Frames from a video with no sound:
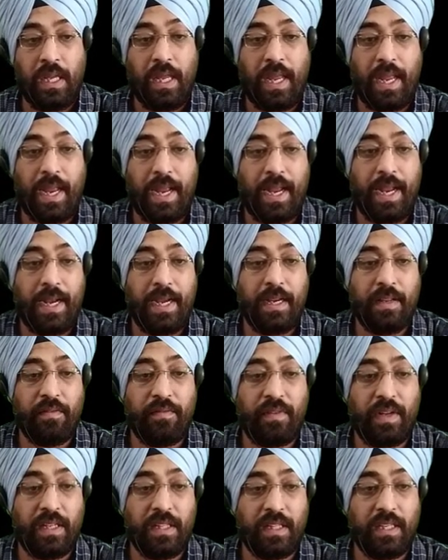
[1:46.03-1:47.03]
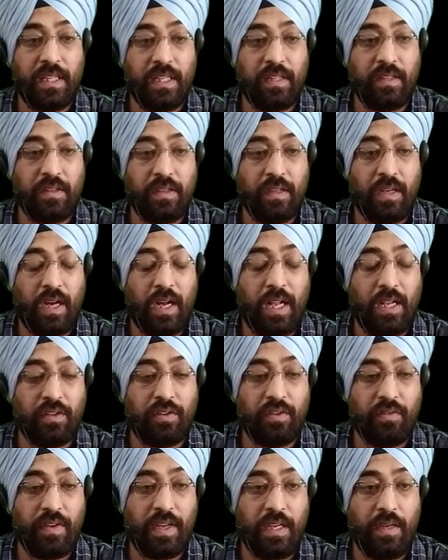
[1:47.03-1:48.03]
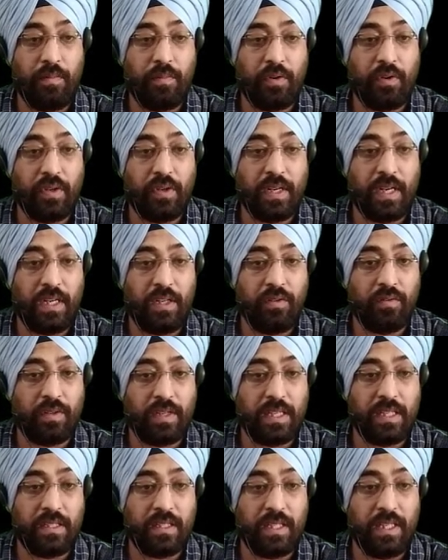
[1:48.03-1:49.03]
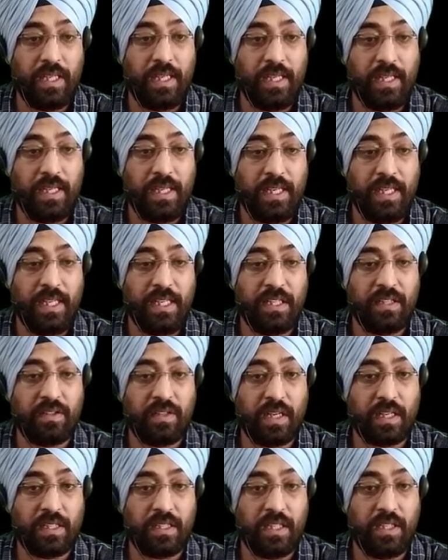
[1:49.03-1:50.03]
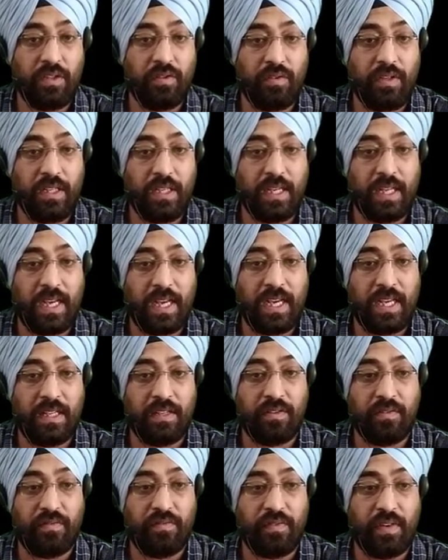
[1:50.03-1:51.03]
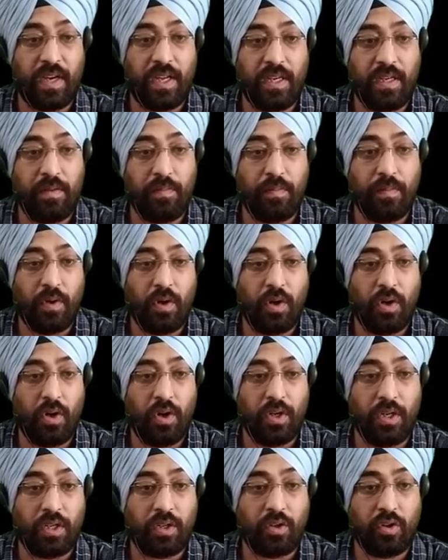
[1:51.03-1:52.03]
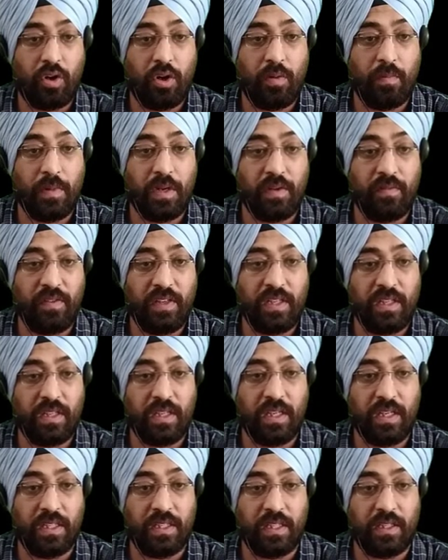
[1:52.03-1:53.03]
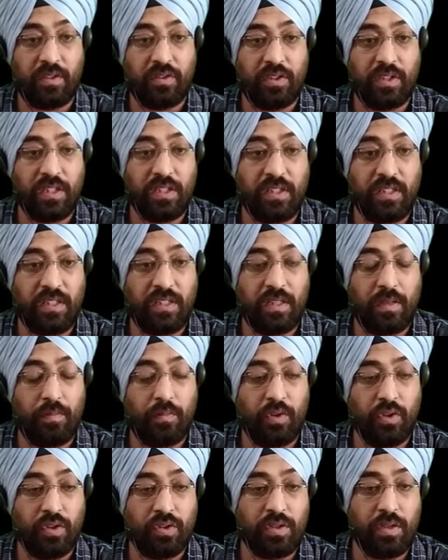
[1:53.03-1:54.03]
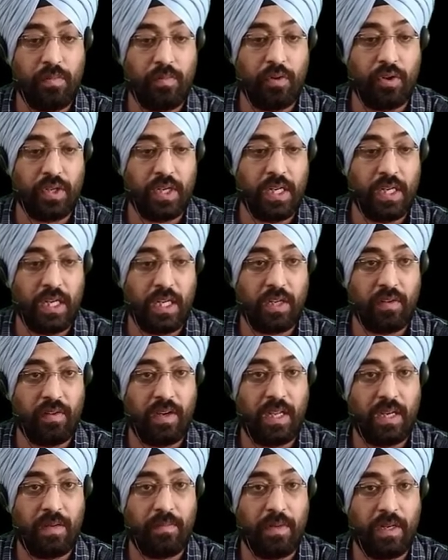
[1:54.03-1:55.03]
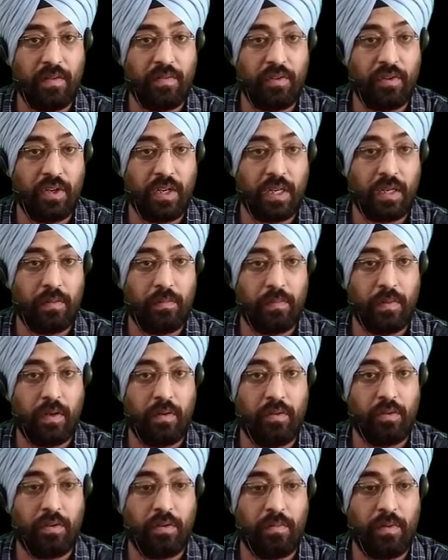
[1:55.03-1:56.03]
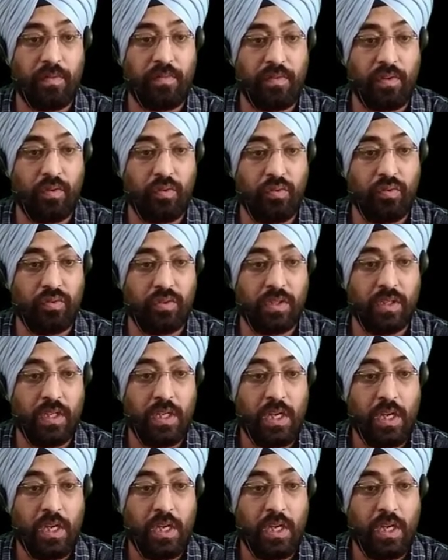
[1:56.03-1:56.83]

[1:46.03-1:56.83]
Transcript: And one thing also very important, you can see each structure unit has one bond common with other. So this is the most important requirement for a compound to be fused.